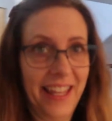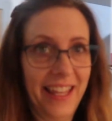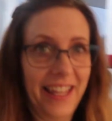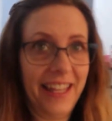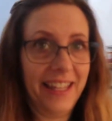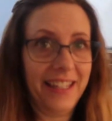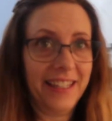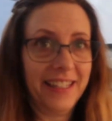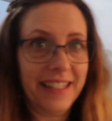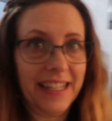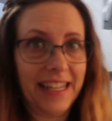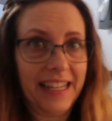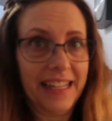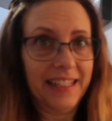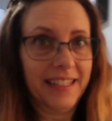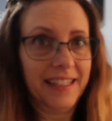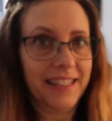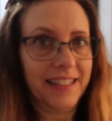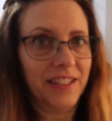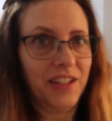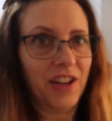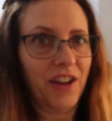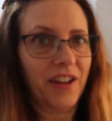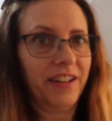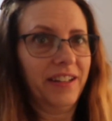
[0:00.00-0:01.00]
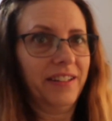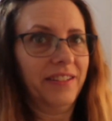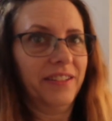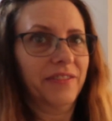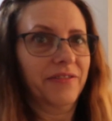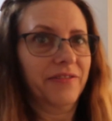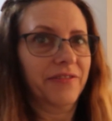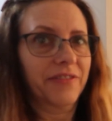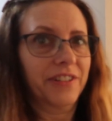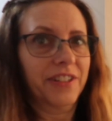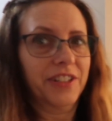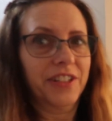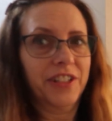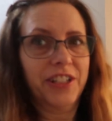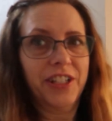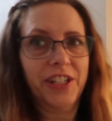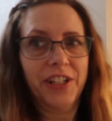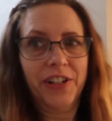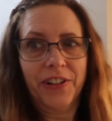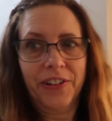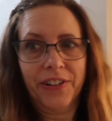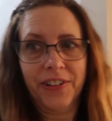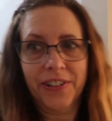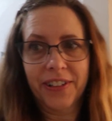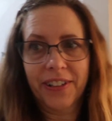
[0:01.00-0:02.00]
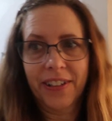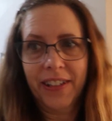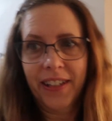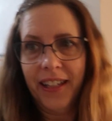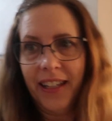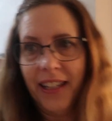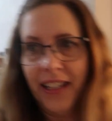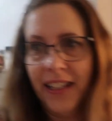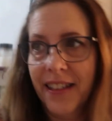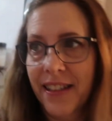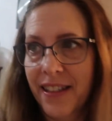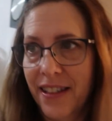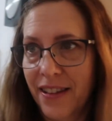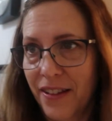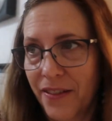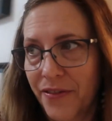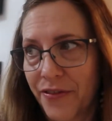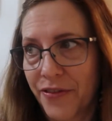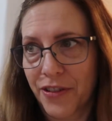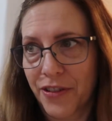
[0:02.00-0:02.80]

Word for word: It's, it's not in the fridge here. It's in the